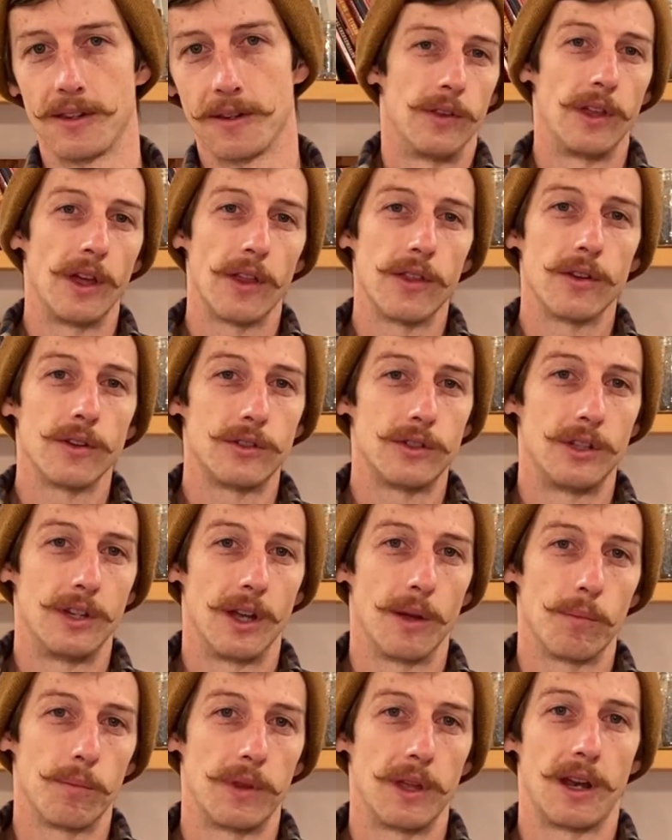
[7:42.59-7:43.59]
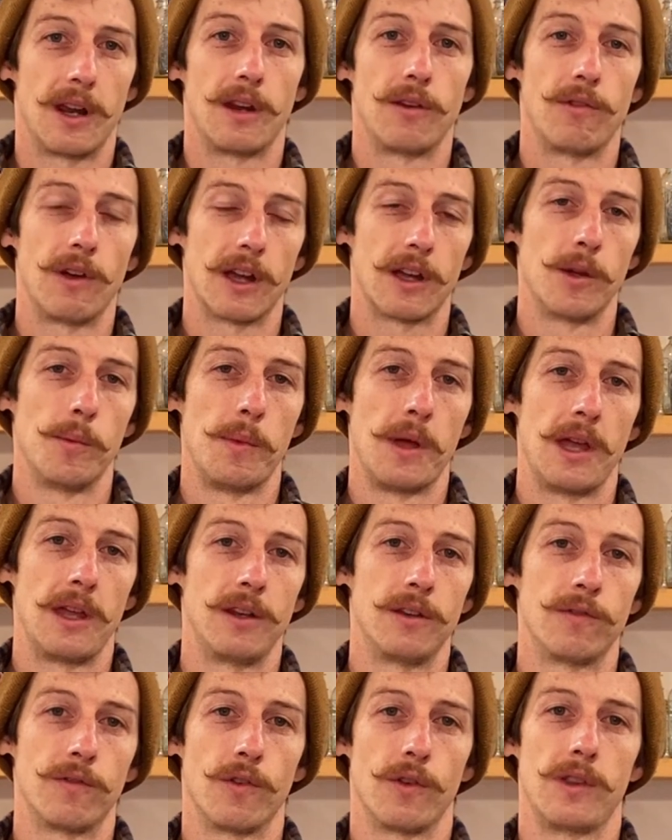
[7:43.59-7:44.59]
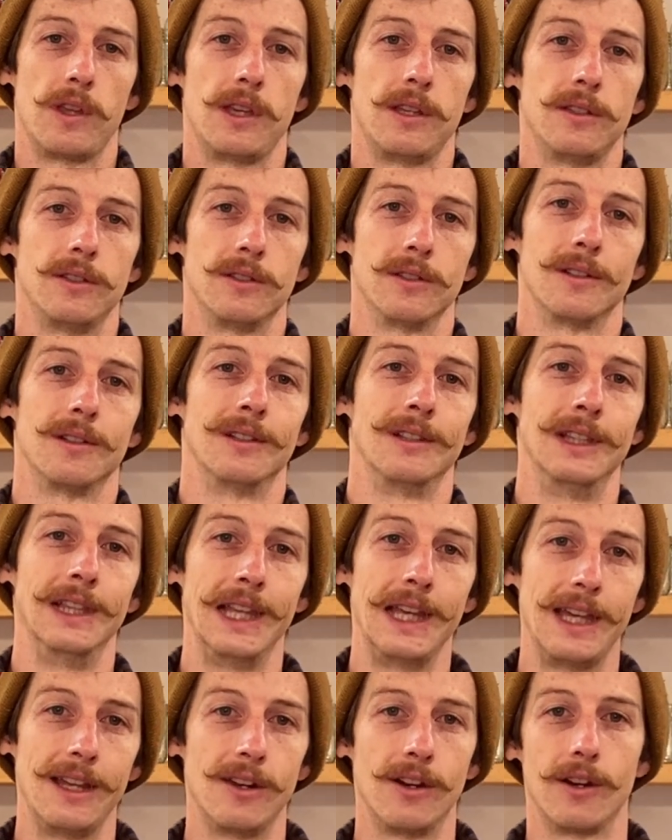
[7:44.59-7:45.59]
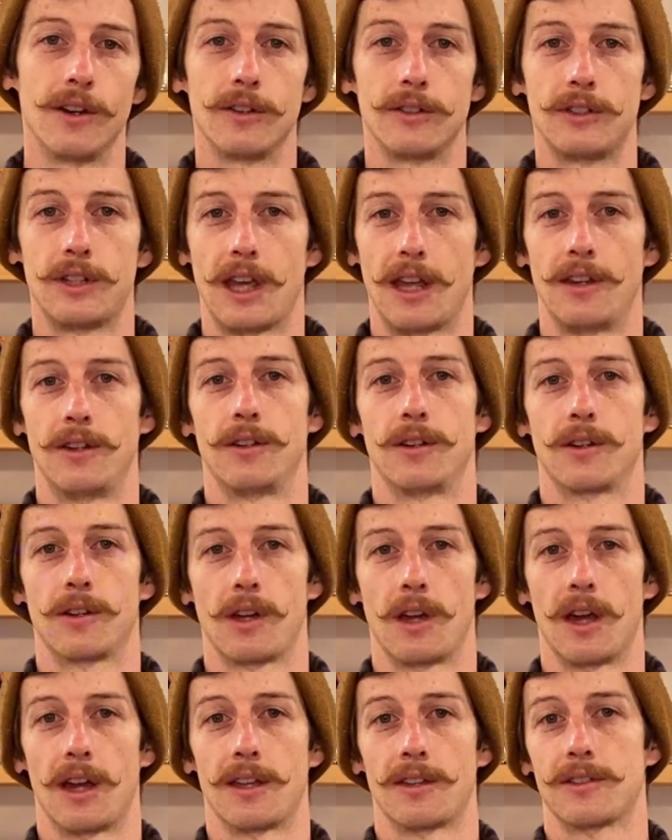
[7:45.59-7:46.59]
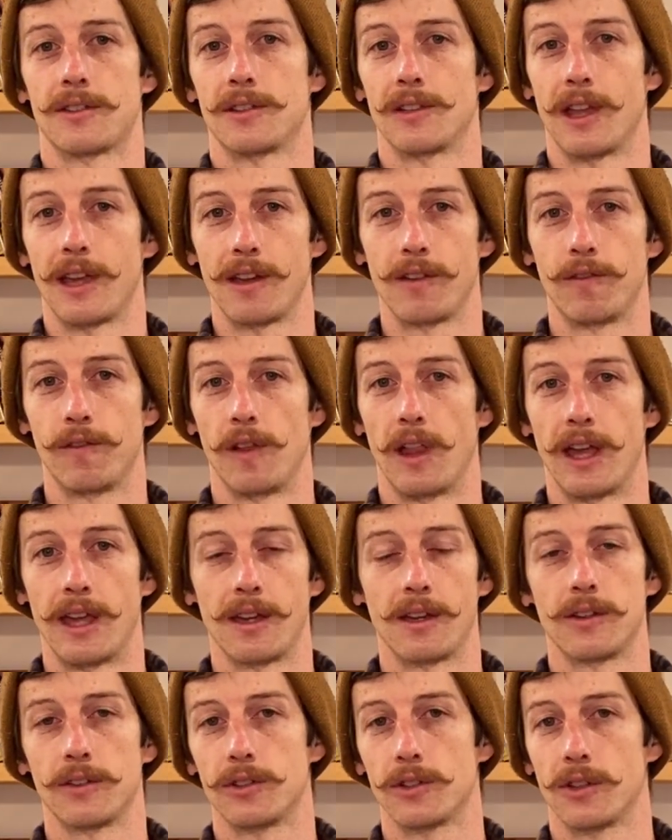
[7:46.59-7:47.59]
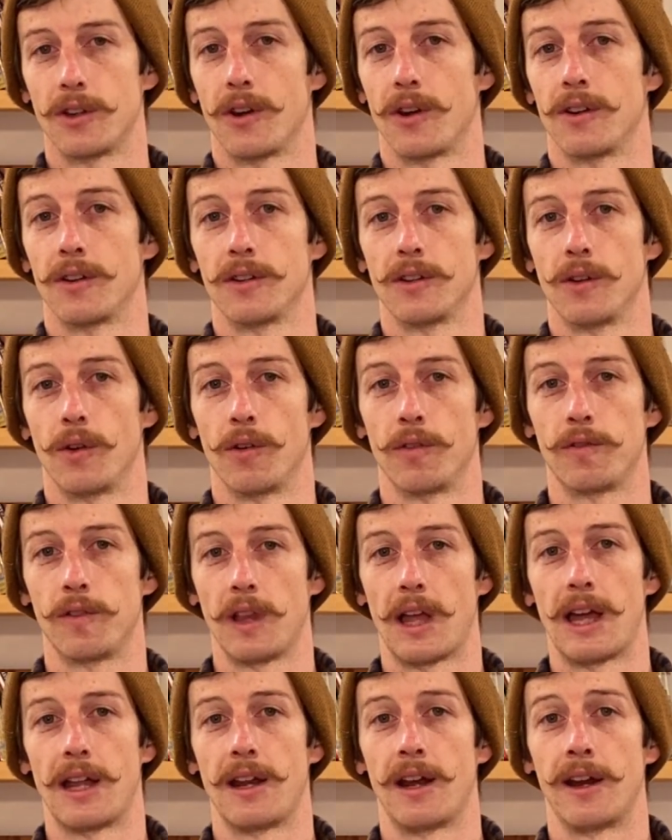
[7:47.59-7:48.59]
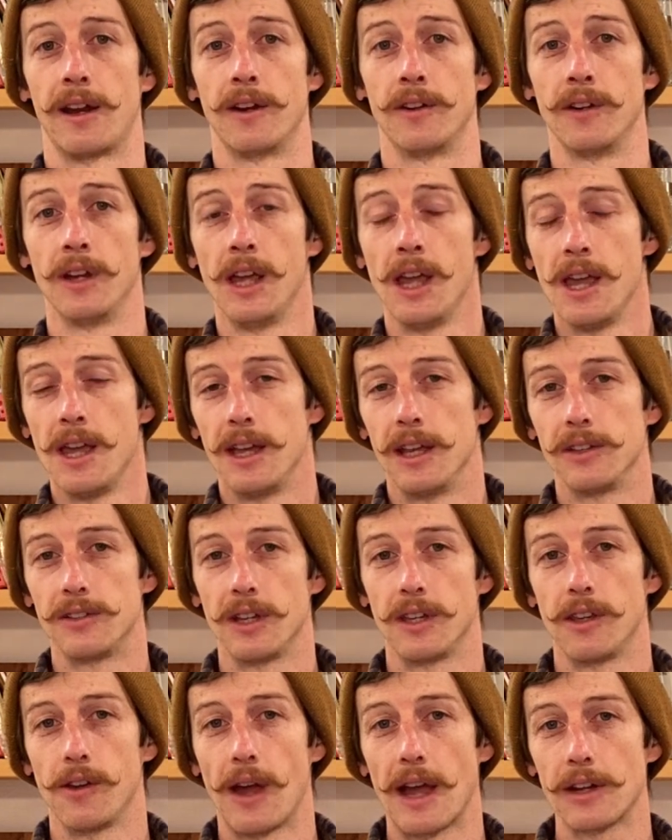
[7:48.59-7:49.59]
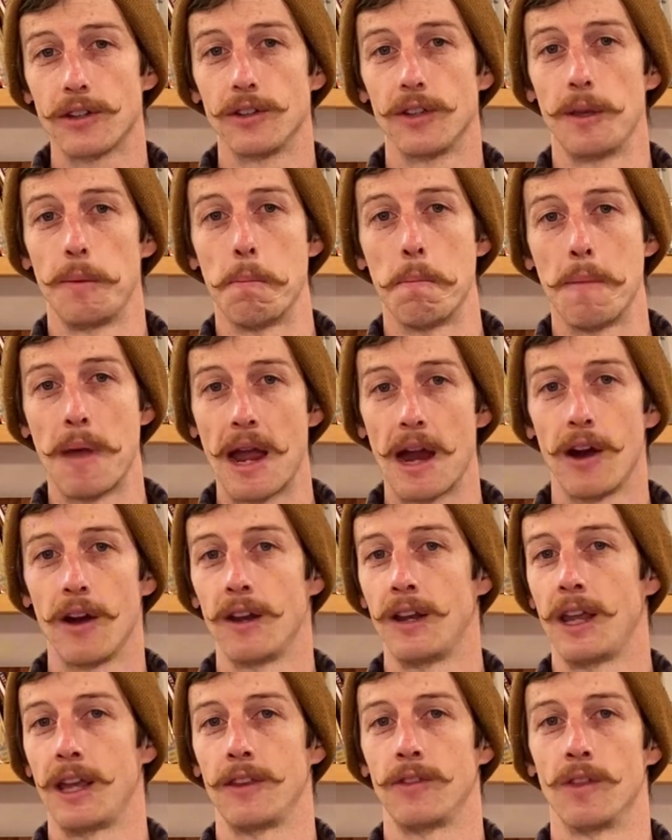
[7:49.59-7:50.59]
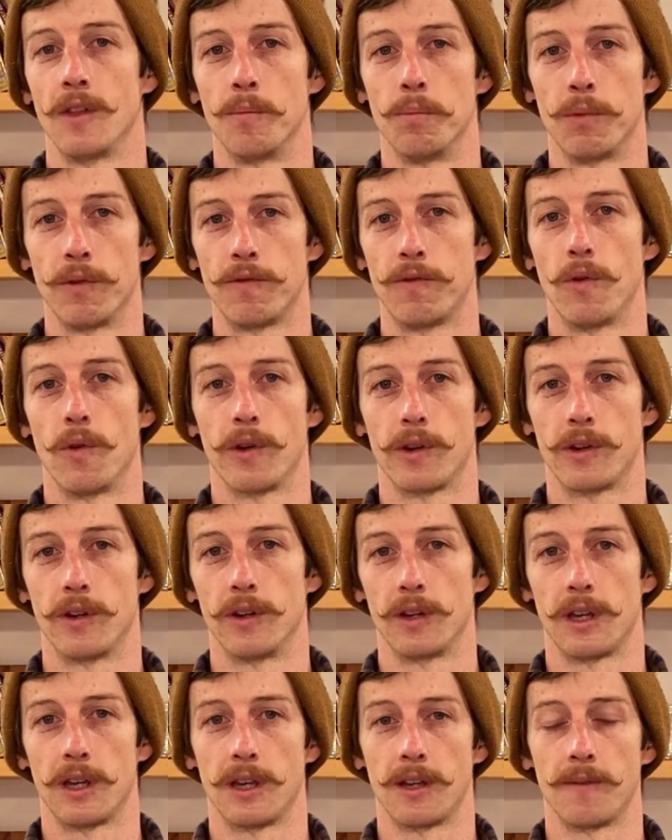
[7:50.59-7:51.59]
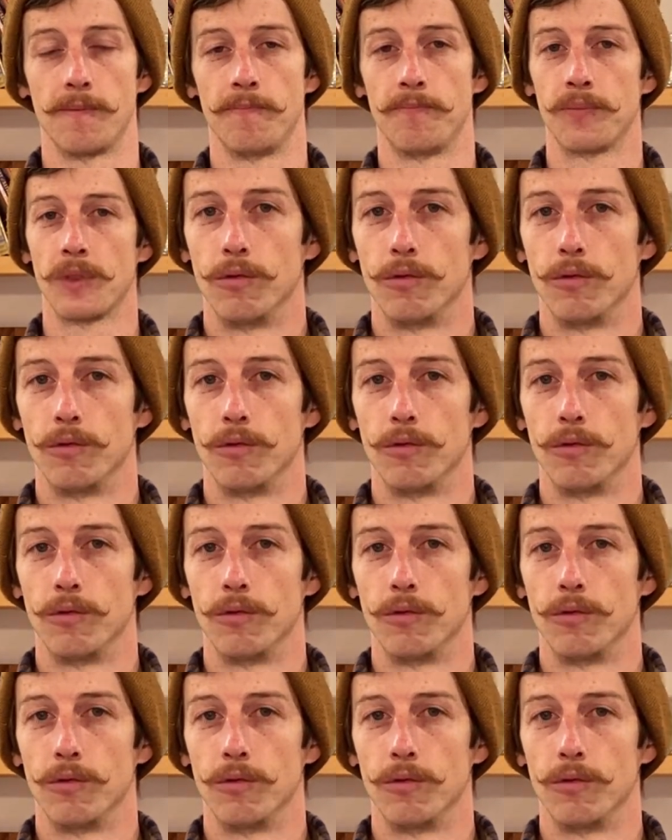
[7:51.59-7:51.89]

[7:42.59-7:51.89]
The other tip that I'd recommend for these leaner tender cuts like flank, skirt, or flat iron is that you actually marinate them before cooking.